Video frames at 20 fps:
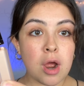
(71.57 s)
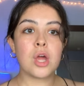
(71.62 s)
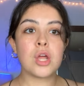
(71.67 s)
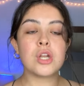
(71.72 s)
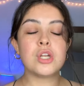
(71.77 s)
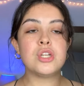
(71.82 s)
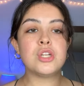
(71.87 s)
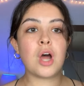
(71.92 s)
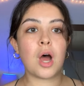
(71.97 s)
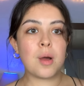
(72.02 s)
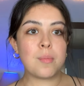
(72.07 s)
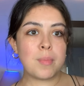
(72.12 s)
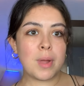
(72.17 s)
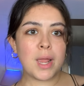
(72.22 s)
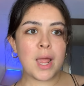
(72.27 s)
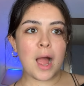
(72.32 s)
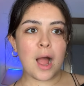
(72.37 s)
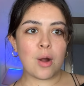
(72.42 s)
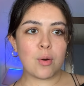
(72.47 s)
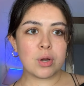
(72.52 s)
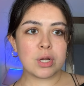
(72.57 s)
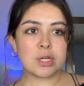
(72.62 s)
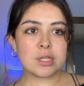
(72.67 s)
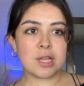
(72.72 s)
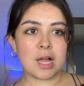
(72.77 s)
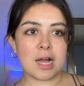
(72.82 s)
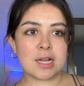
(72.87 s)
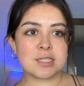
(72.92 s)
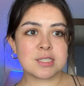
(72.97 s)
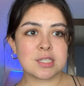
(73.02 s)
Not my
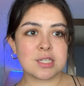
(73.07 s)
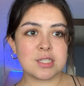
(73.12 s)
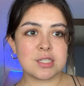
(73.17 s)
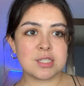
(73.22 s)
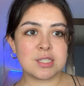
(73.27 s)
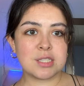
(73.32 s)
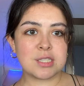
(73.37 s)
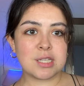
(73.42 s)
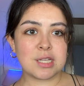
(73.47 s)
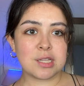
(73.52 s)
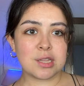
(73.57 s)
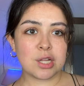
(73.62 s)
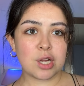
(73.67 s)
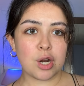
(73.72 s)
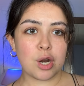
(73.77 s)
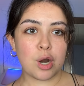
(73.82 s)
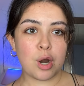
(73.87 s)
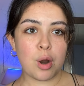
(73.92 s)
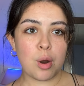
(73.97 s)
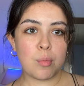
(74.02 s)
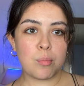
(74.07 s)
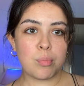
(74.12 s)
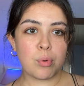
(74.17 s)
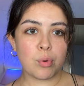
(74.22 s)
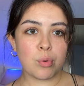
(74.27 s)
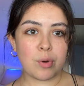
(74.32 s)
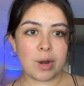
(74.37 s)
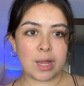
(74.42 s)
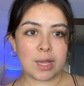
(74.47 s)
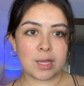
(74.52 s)
Hourglass concealer
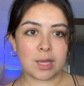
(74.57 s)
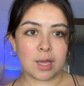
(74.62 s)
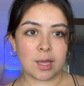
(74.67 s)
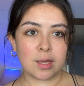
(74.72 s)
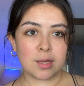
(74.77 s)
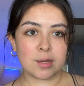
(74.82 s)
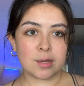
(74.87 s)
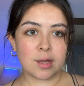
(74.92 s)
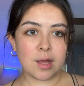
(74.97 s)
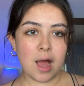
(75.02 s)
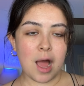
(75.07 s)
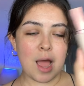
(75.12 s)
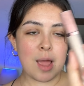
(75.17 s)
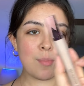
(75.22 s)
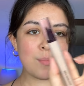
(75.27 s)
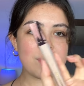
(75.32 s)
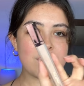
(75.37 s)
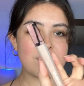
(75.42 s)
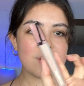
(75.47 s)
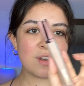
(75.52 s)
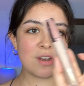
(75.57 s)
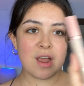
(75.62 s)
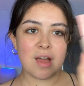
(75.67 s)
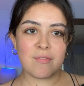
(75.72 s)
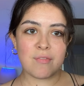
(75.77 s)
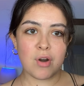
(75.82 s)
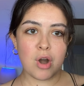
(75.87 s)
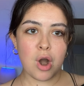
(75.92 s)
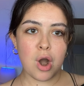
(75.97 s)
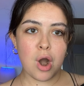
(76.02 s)
breaking. I'm
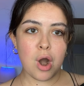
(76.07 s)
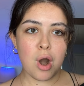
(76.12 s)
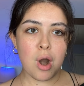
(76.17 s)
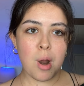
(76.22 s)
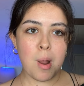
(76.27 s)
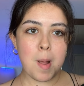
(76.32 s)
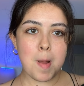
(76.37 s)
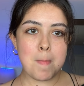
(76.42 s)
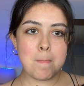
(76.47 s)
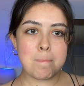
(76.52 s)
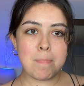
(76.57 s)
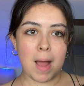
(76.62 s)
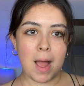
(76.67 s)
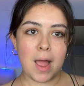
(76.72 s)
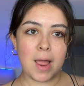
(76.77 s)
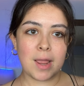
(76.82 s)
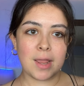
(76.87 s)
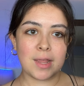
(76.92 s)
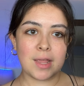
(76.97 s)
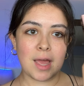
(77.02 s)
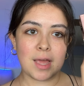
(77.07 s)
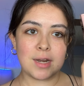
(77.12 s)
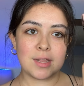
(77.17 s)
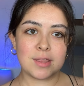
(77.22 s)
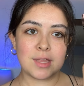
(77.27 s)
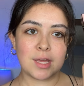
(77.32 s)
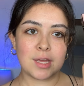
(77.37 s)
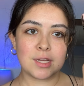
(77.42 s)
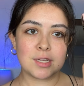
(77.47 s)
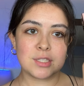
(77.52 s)
never buying
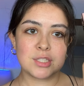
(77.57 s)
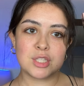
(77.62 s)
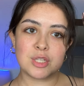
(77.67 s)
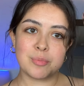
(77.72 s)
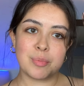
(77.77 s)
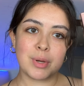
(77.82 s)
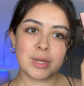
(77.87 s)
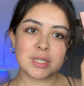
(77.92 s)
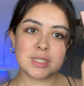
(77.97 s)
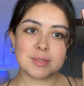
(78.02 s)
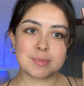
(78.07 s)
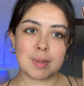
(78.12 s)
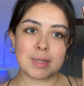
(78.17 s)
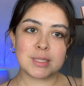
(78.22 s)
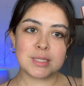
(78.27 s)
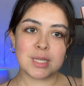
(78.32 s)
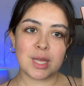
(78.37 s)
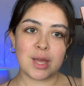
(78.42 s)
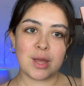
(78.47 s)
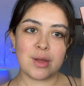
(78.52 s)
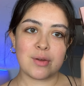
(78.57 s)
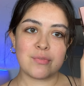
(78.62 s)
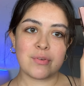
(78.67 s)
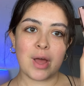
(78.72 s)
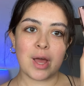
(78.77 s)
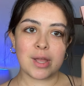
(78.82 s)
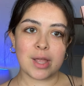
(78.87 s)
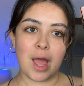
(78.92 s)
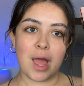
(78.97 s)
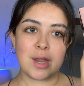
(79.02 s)
anything super expensive
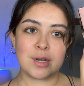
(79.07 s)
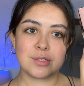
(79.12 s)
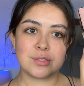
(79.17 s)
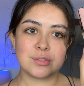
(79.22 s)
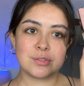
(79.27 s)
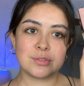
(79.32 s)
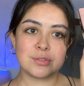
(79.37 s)
again.